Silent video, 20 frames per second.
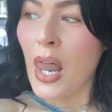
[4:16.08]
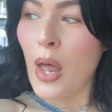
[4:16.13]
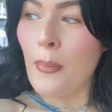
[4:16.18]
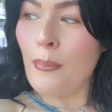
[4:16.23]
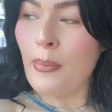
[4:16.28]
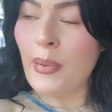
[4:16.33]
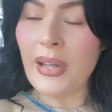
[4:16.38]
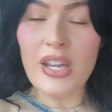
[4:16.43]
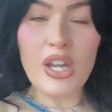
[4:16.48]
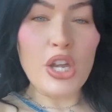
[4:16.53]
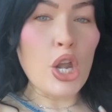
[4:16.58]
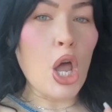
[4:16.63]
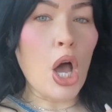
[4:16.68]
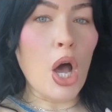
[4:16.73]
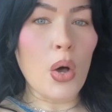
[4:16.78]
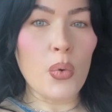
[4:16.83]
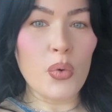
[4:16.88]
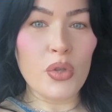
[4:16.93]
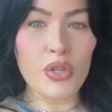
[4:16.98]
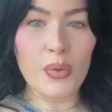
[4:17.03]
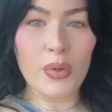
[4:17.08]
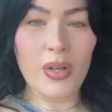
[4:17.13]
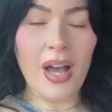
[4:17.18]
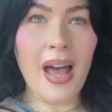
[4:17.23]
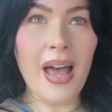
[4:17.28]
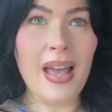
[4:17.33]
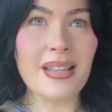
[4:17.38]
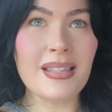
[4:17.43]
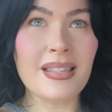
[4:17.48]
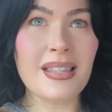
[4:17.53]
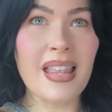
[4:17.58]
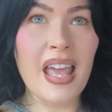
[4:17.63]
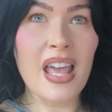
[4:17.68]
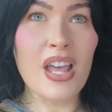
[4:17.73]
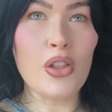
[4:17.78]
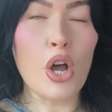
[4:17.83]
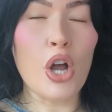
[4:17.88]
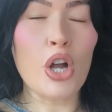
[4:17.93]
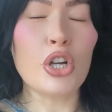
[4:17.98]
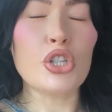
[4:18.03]
But no, you guys, they
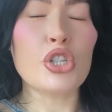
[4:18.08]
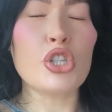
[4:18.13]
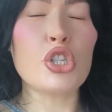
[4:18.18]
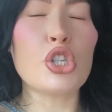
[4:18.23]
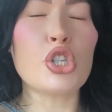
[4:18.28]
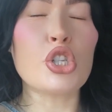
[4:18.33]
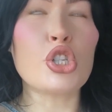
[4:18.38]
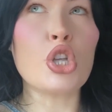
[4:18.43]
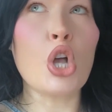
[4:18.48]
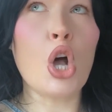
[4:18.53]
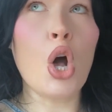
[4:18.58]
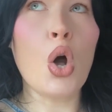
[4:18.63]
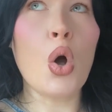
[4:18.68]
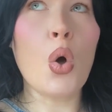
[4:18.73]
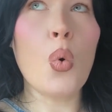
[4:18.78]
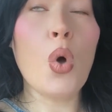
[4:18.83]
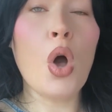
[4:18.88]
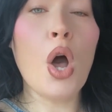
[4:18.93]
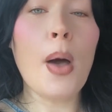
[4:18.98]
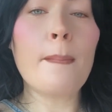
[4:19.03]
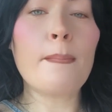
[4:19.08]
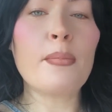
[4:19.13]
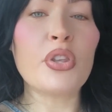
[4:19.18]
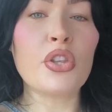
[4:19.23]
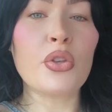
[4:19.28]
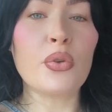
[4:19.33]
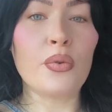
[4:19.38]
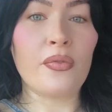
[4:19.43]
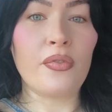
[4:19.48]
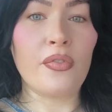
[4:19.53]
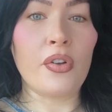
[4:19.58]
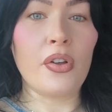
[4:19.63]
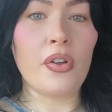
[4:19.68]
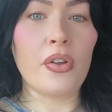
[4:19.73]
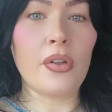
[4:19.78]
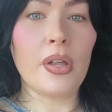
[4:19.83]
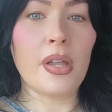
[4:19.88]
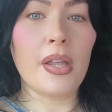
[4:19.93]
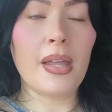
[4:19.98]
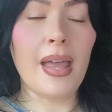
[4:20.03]
are so beautiful.